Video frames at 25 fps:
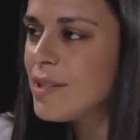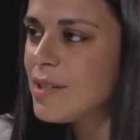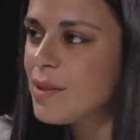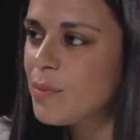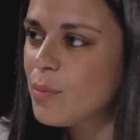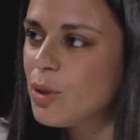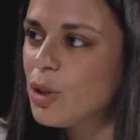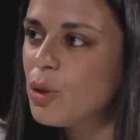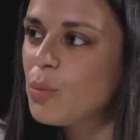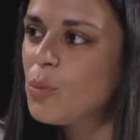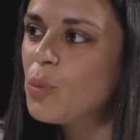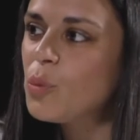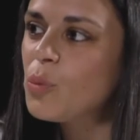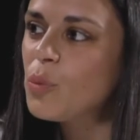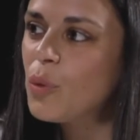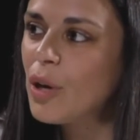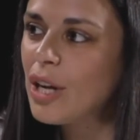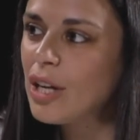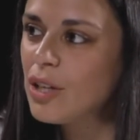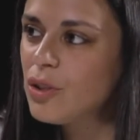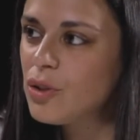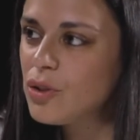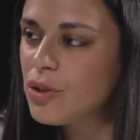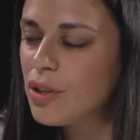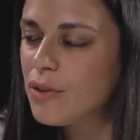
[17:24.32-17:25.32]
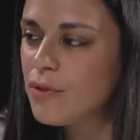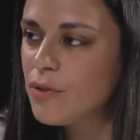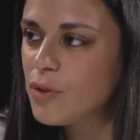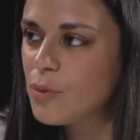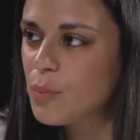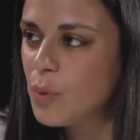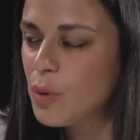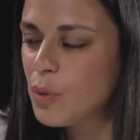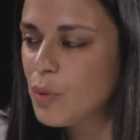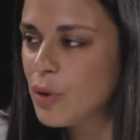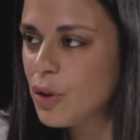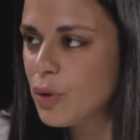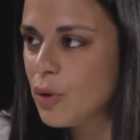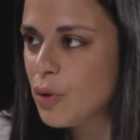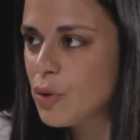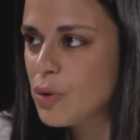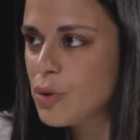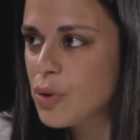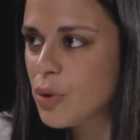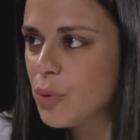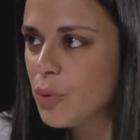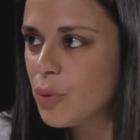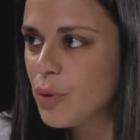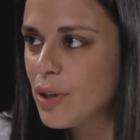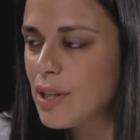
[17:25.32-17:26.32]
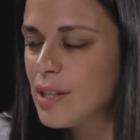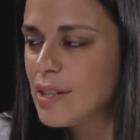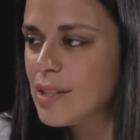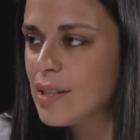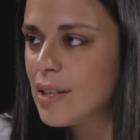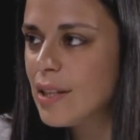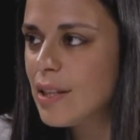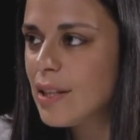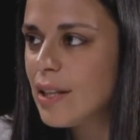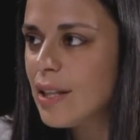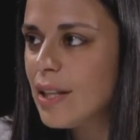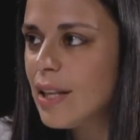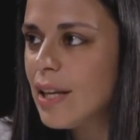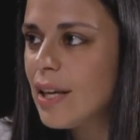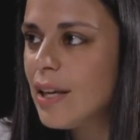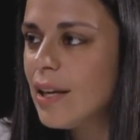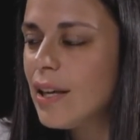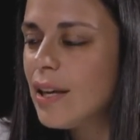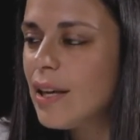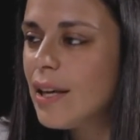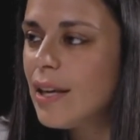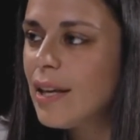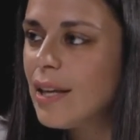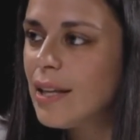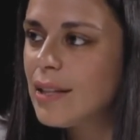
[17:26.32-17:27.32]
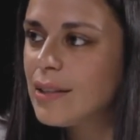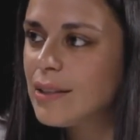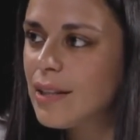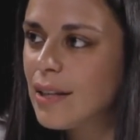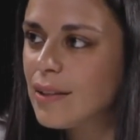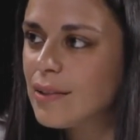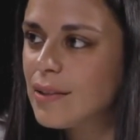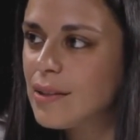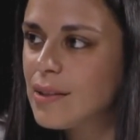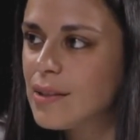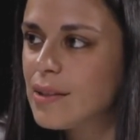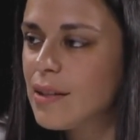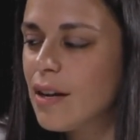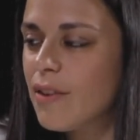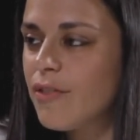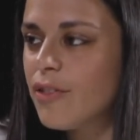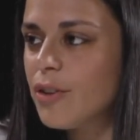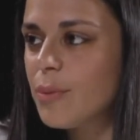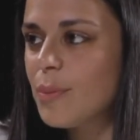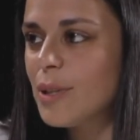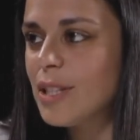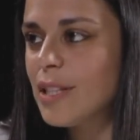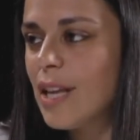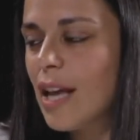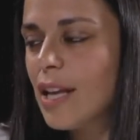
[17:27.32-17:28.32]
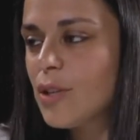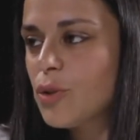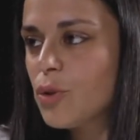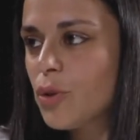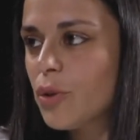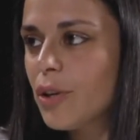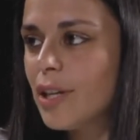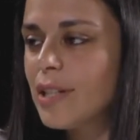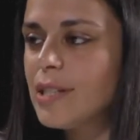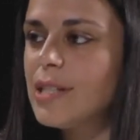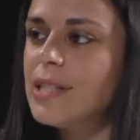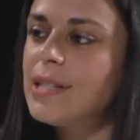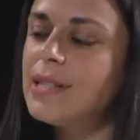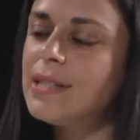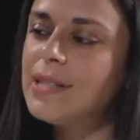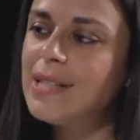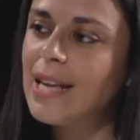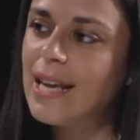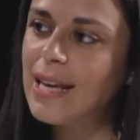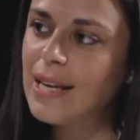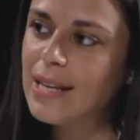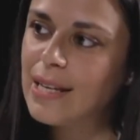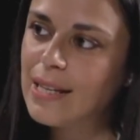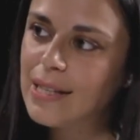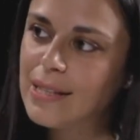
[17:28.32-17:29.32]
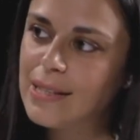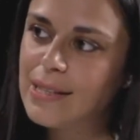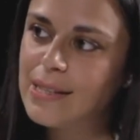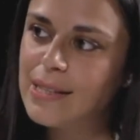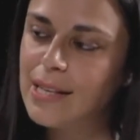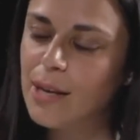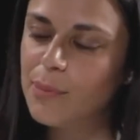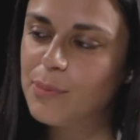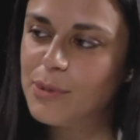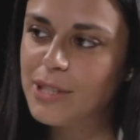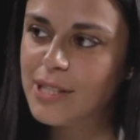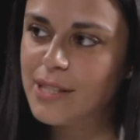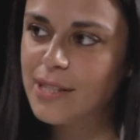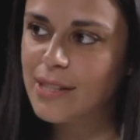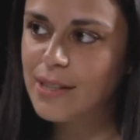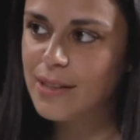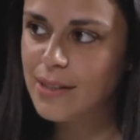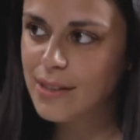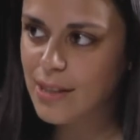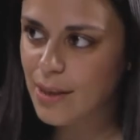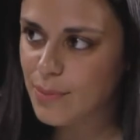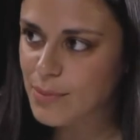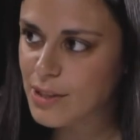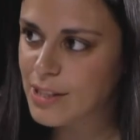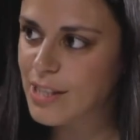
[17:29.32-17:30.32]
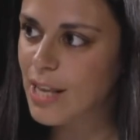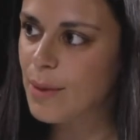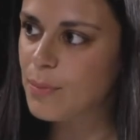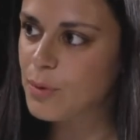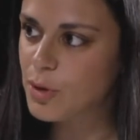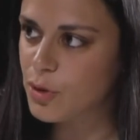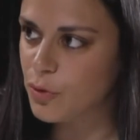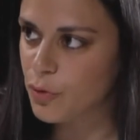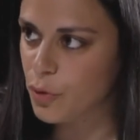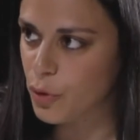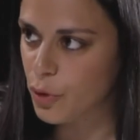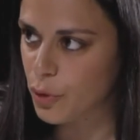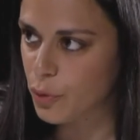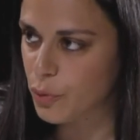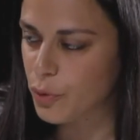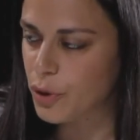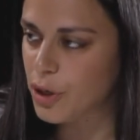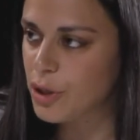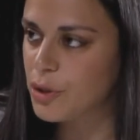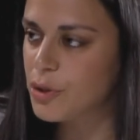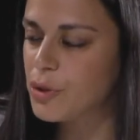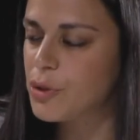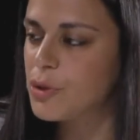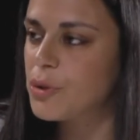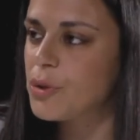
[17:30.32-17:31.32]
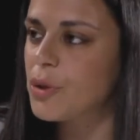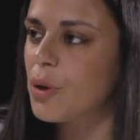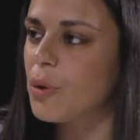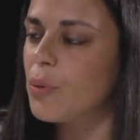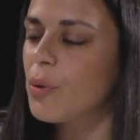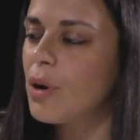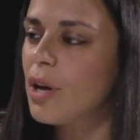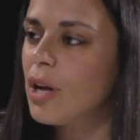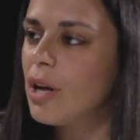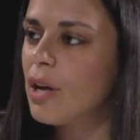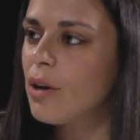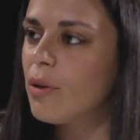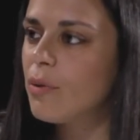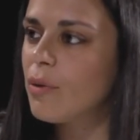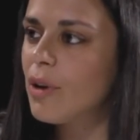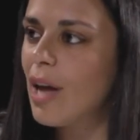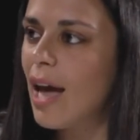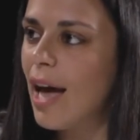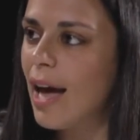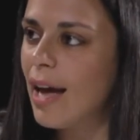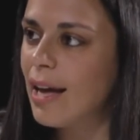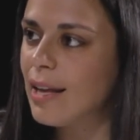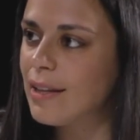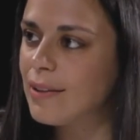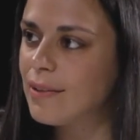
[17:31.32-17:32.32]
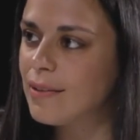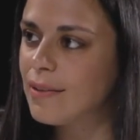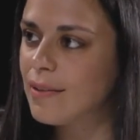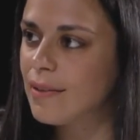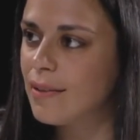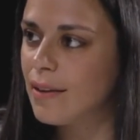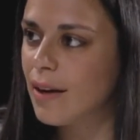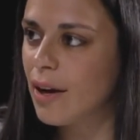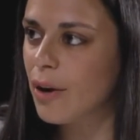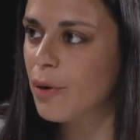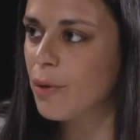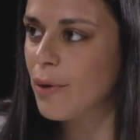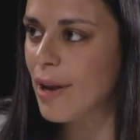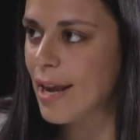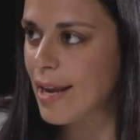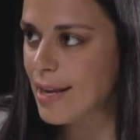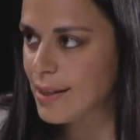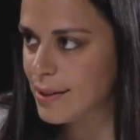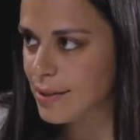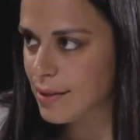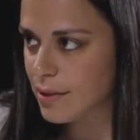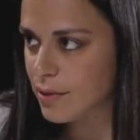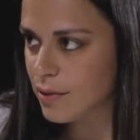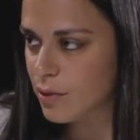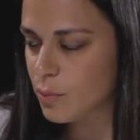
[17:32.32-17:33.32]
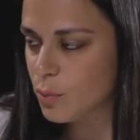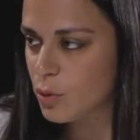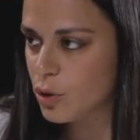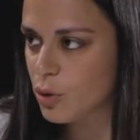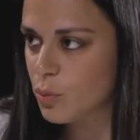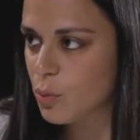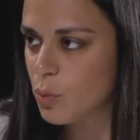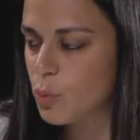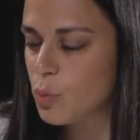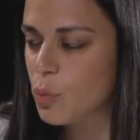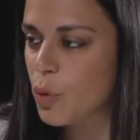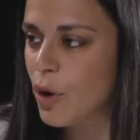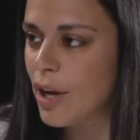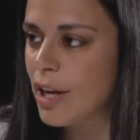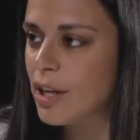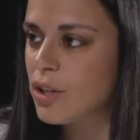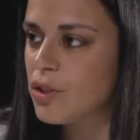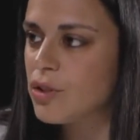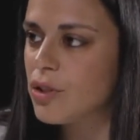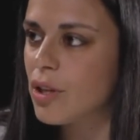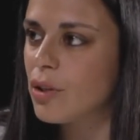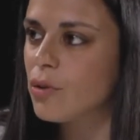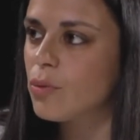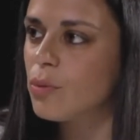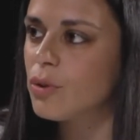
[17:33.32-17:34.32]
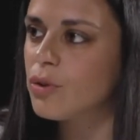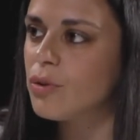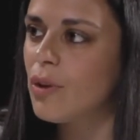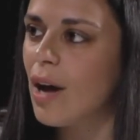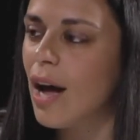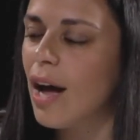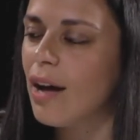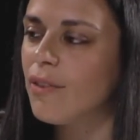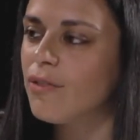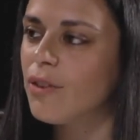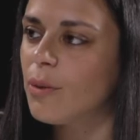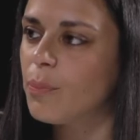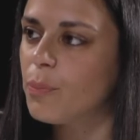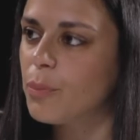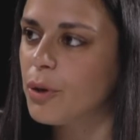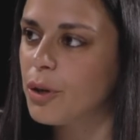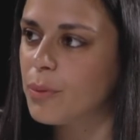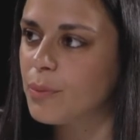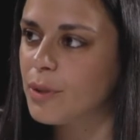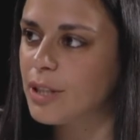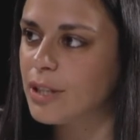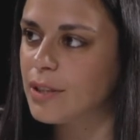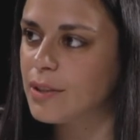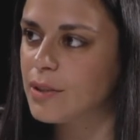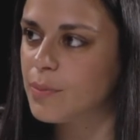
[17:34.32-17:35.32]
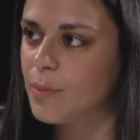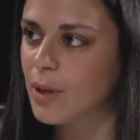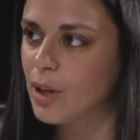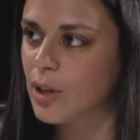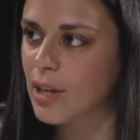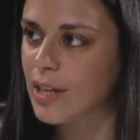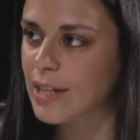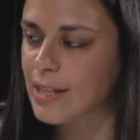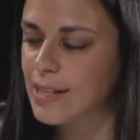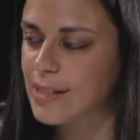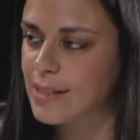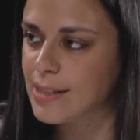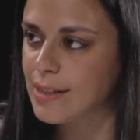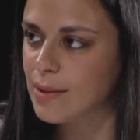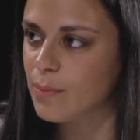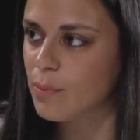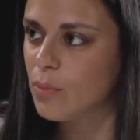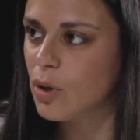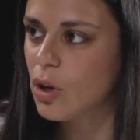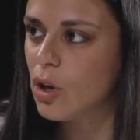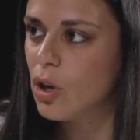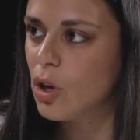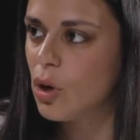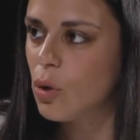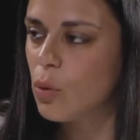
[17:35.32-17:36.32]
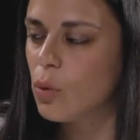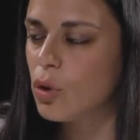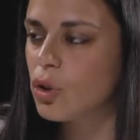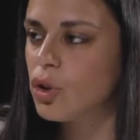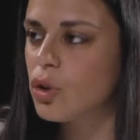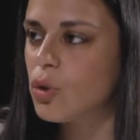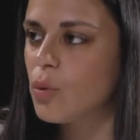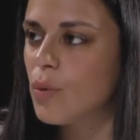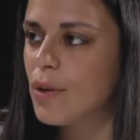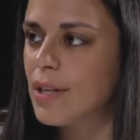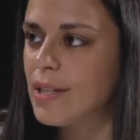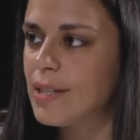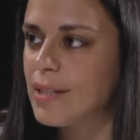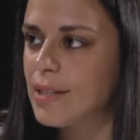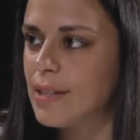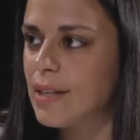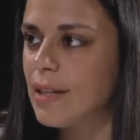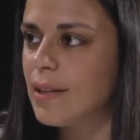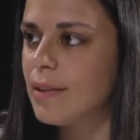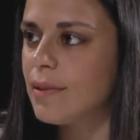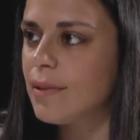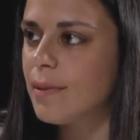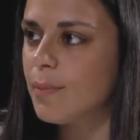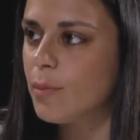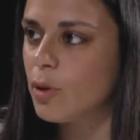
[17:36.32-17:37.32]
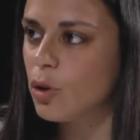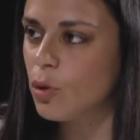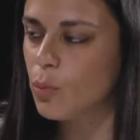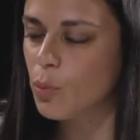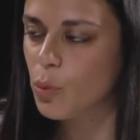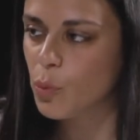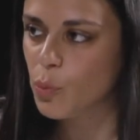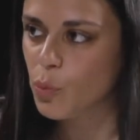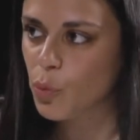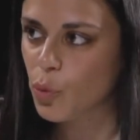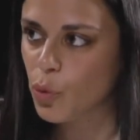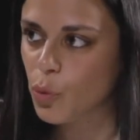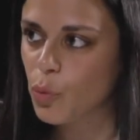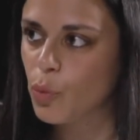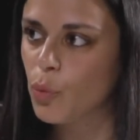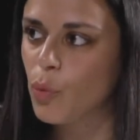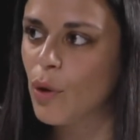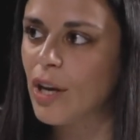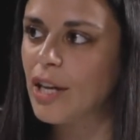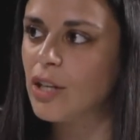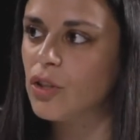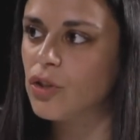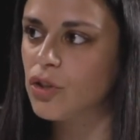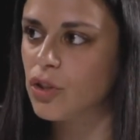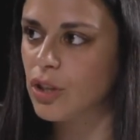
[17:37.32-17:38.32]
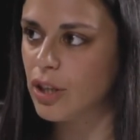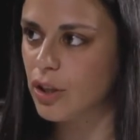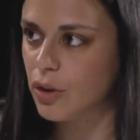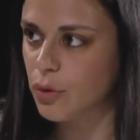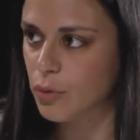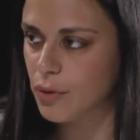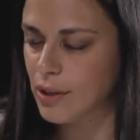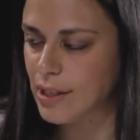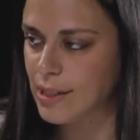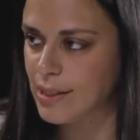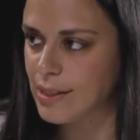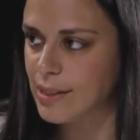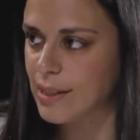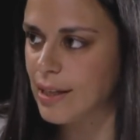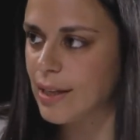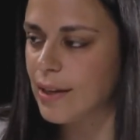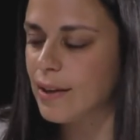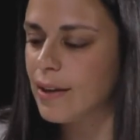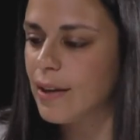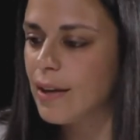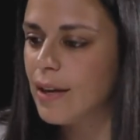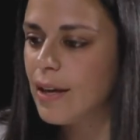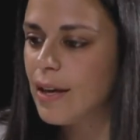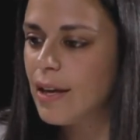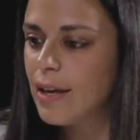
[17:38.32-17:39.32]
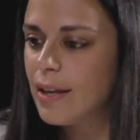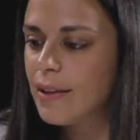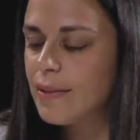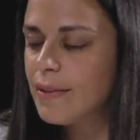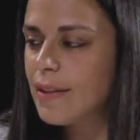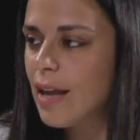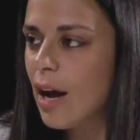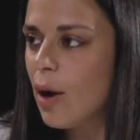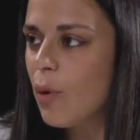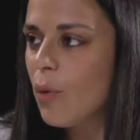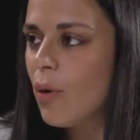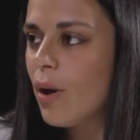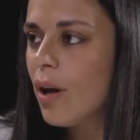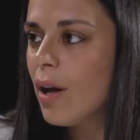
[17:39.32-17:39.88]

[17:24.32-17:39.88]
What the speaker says: minimum wage, I've spoken also recently that this government has already taken some steps forward. So we had a raise in the minimum wage, and we do have a permanent mechanism which will see the minimum wage increasing. Now,